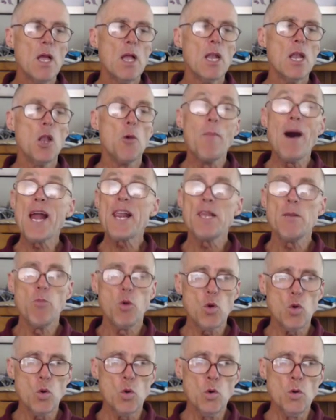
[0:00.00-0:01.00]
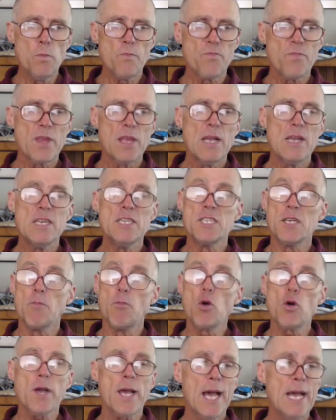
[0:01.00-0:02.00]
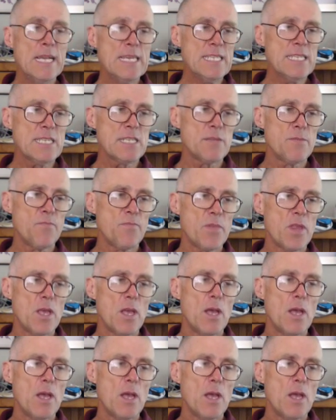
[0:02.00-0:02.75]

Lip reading: Lemari buku is a bookcase.